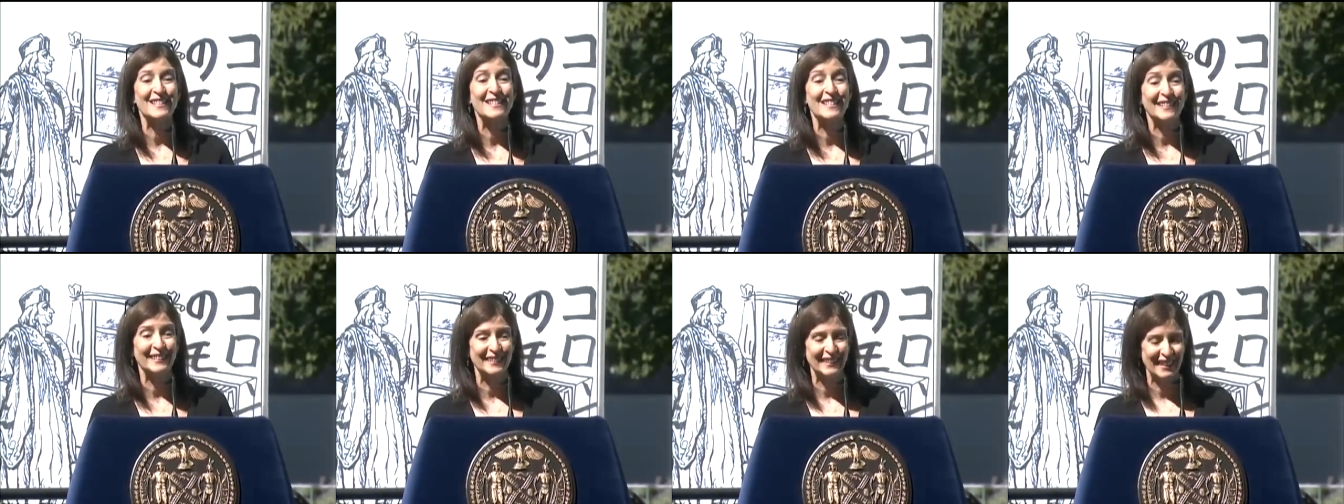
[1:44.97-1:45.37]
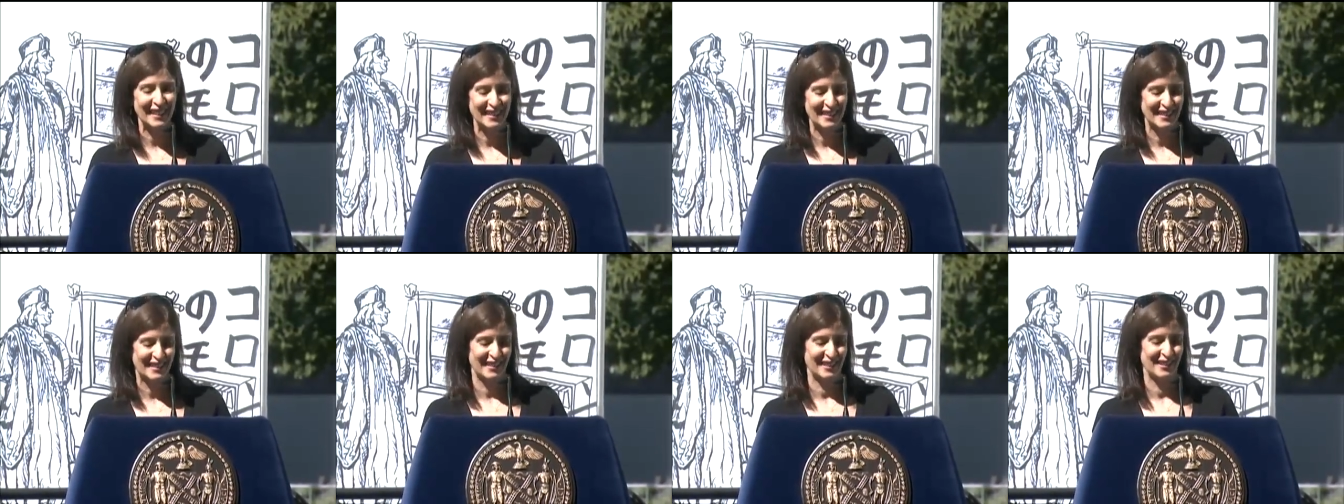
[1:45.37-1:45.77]

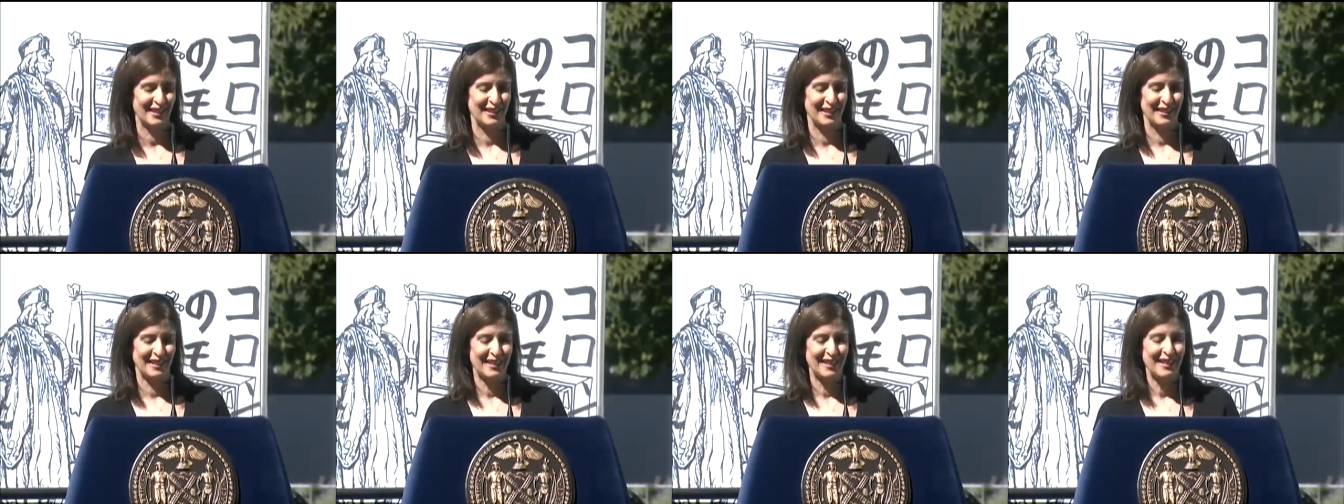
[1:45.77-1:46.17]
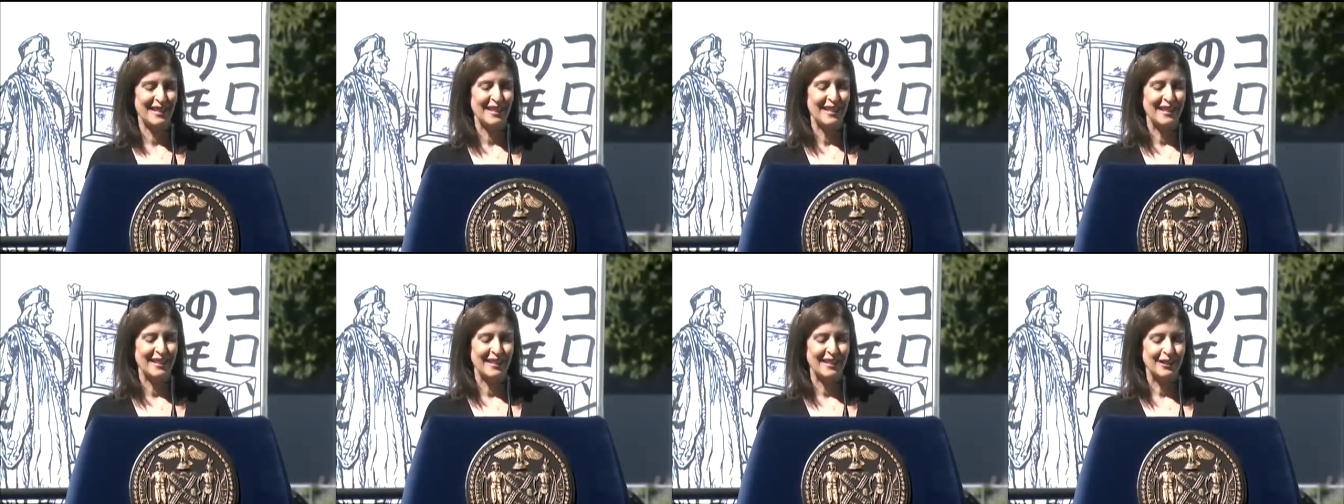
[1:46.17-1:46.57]
delighted
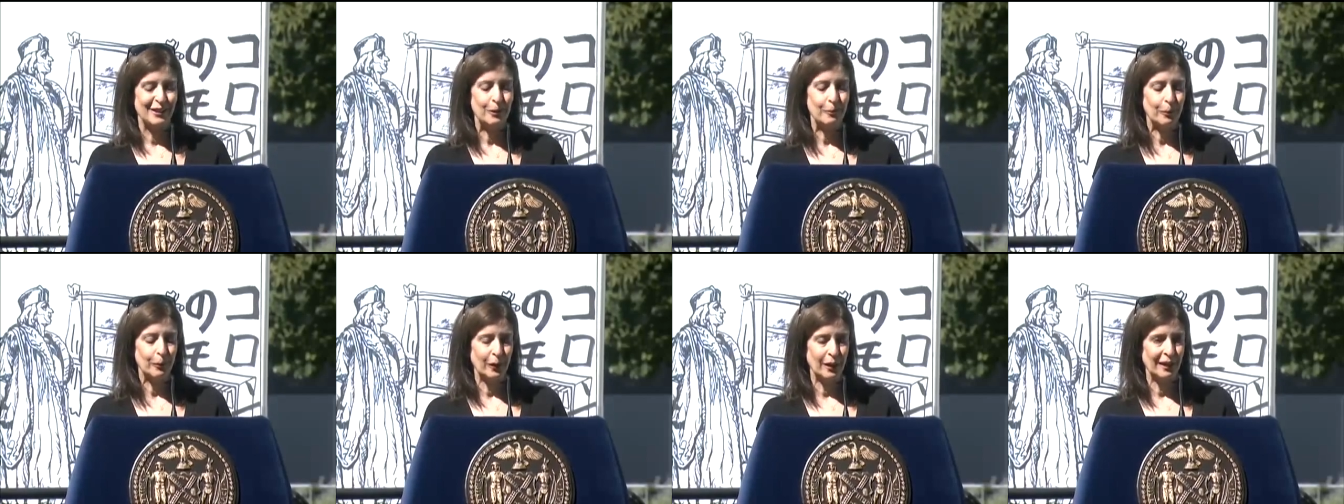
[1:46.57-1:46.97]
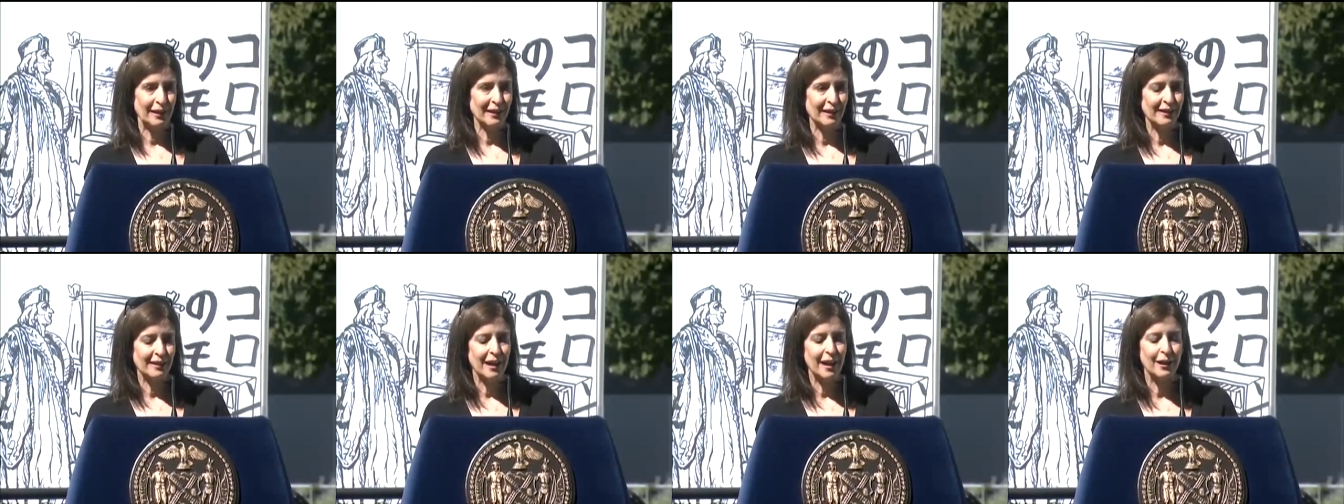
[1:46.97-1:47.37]
to
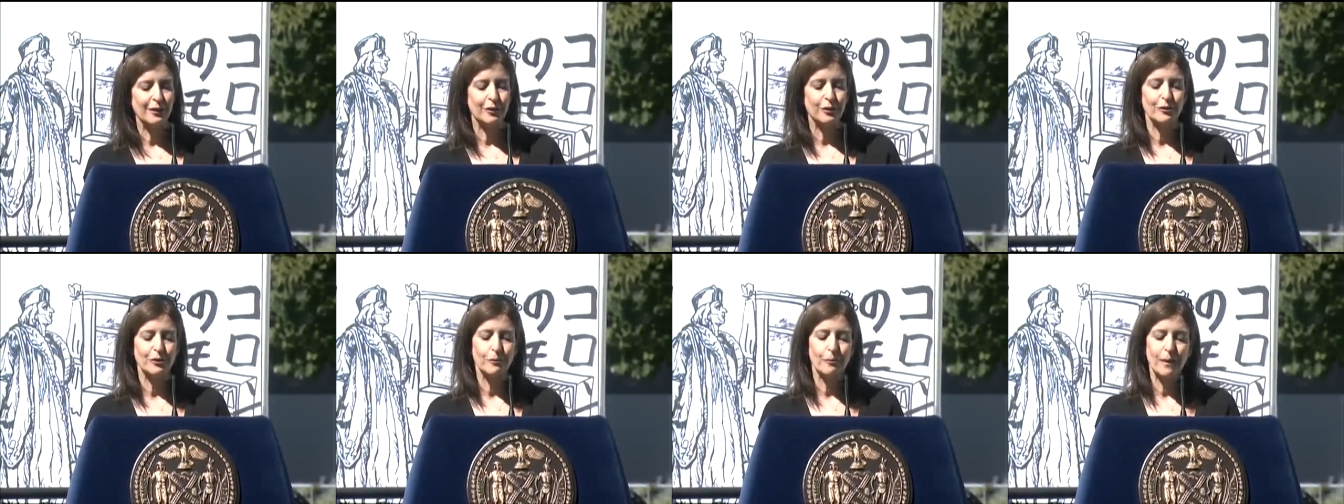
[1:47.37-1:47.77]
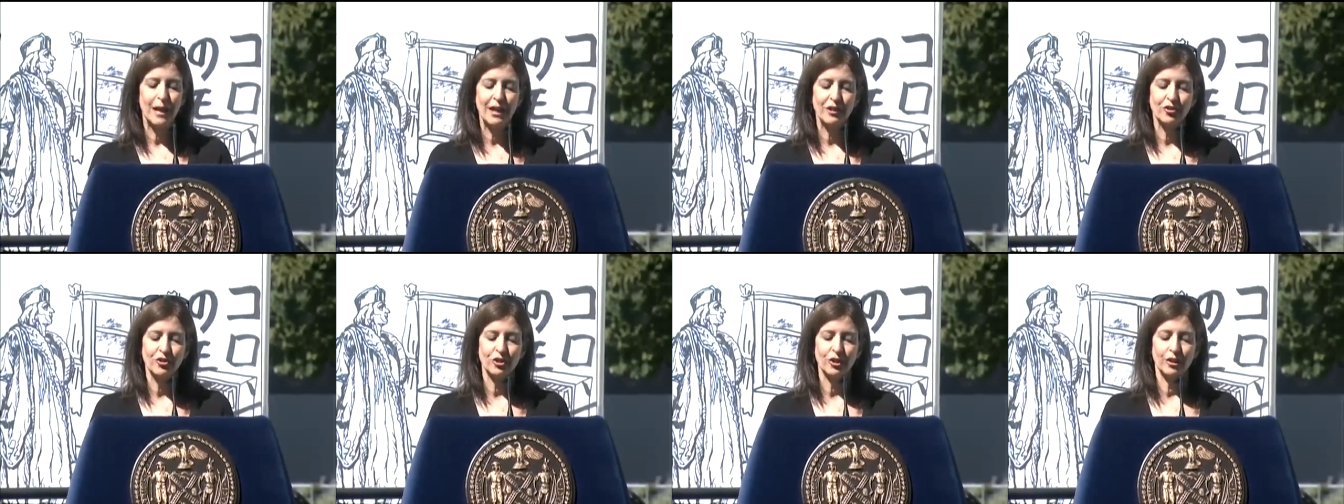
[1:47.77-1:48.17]
bring Tatzu's
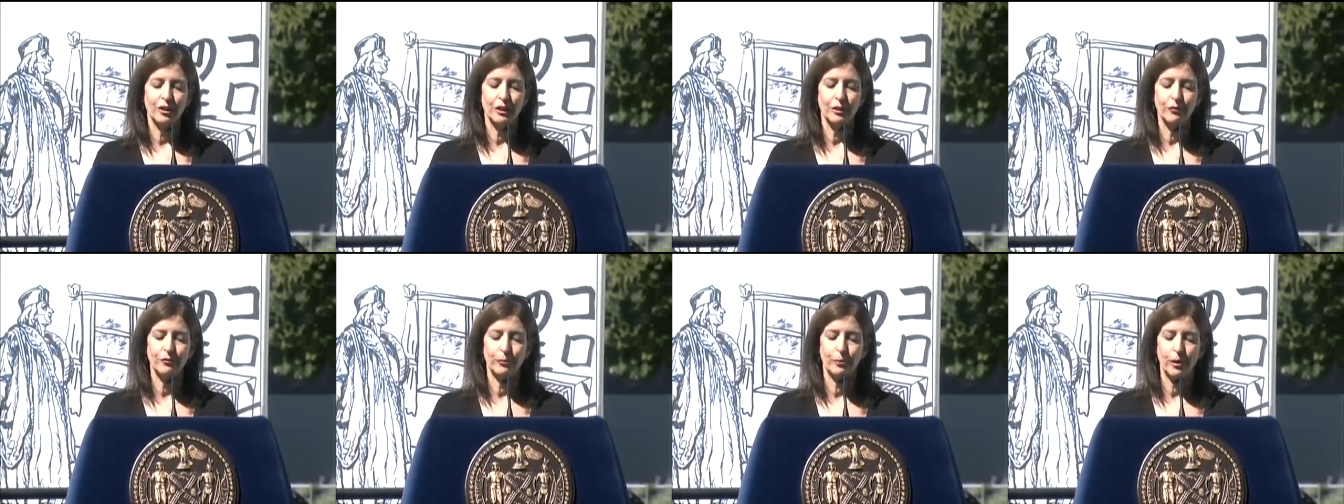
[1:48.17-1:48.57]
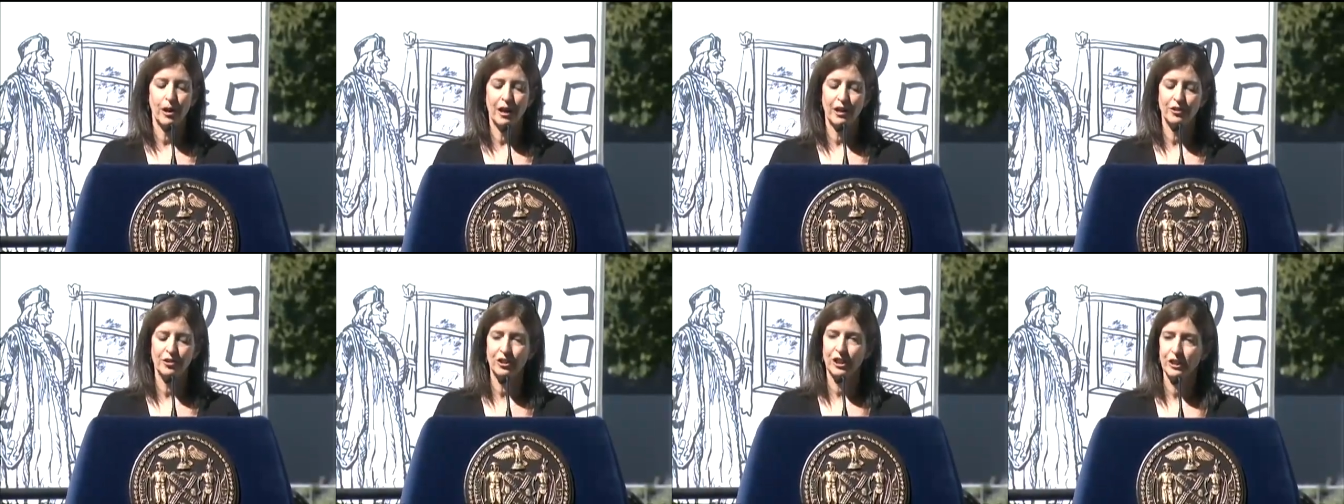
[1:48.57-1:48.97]
imaginative
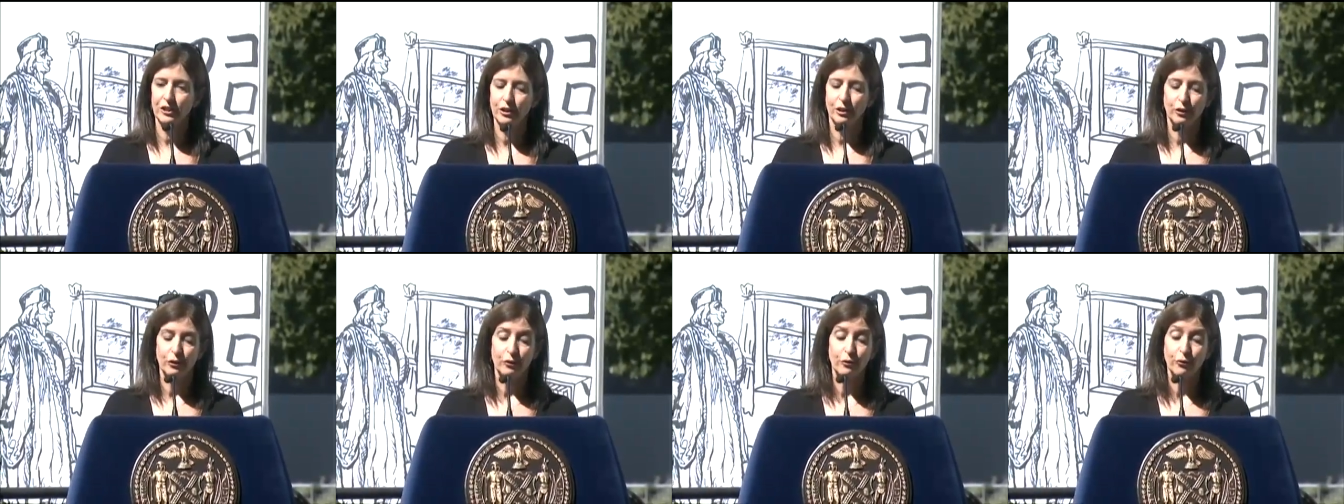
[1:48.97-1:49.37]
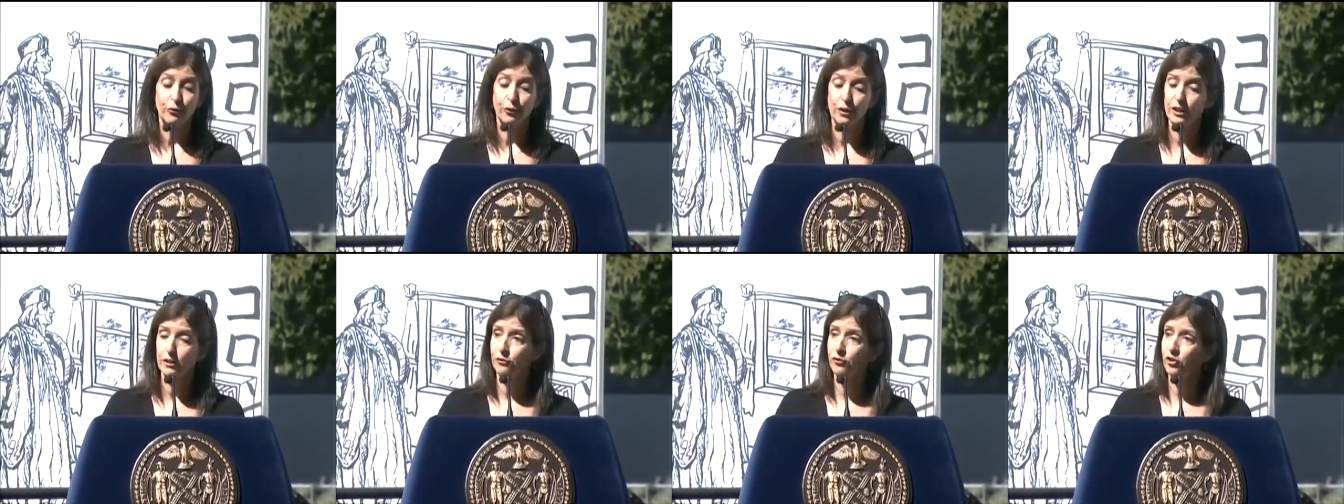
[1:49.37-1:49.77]
project
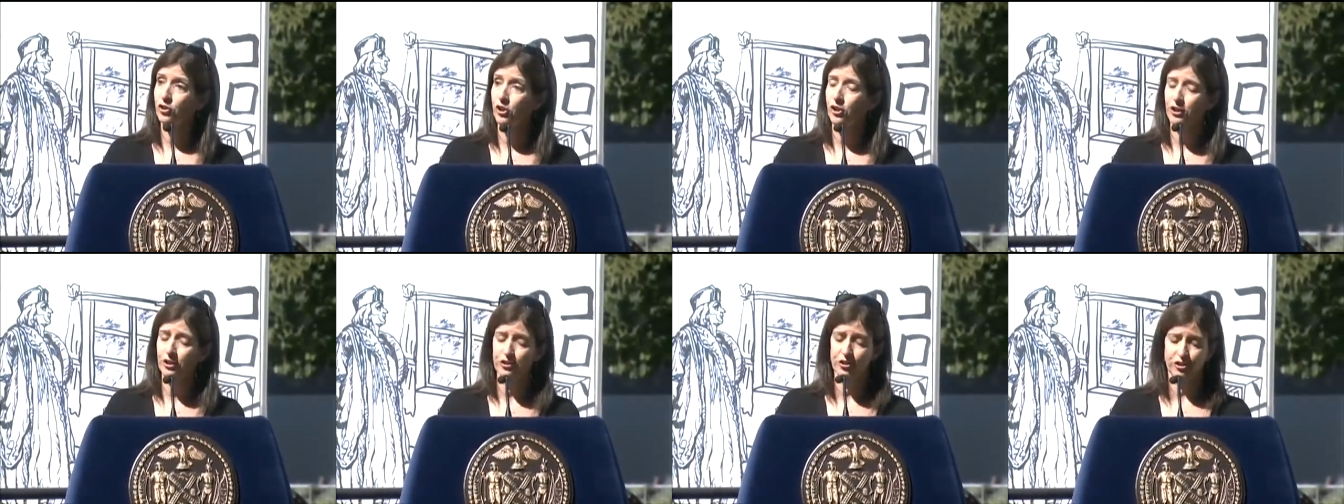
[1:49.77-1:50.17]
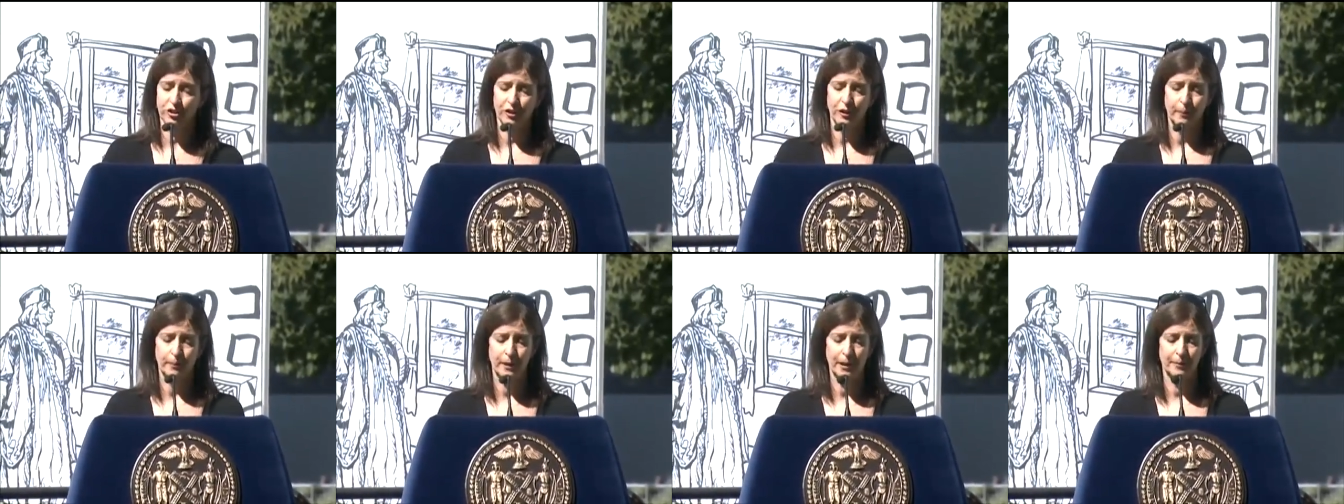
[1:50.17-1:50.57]
free of charge
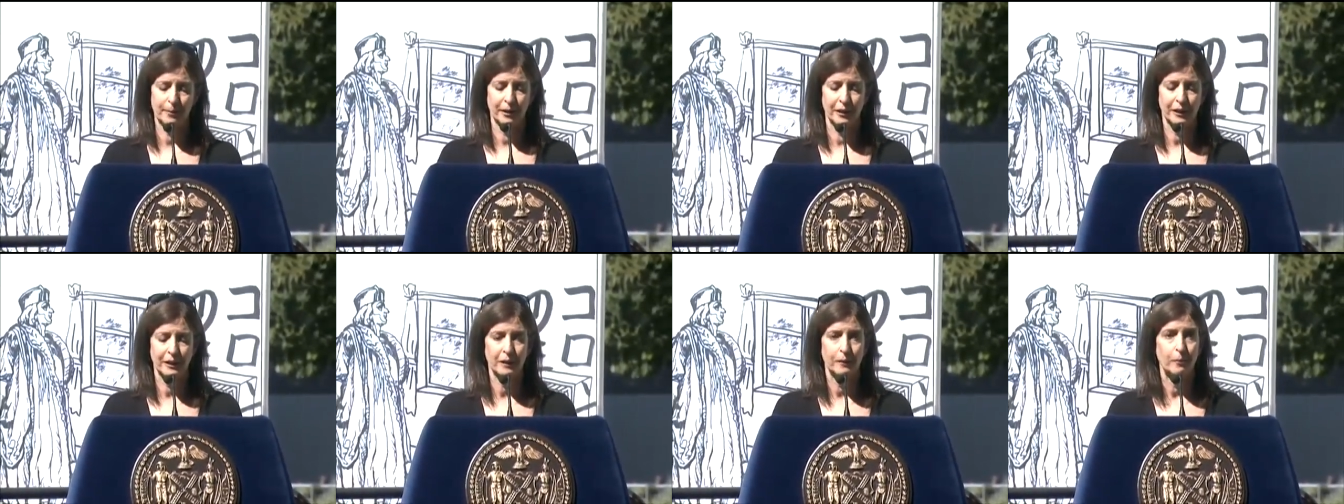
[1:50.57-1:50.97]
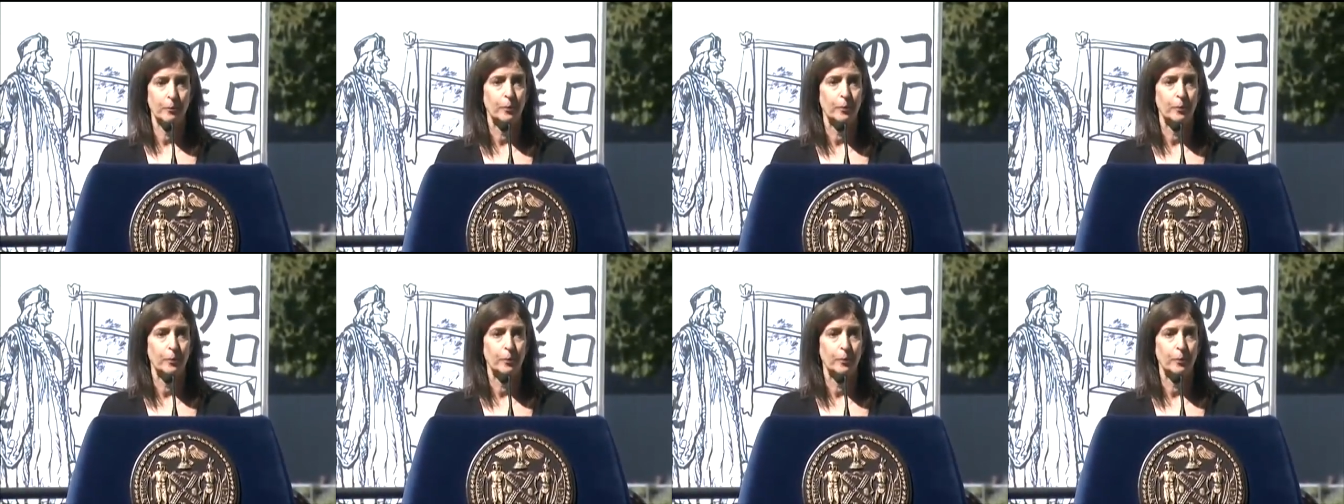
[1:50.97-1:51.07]
to the public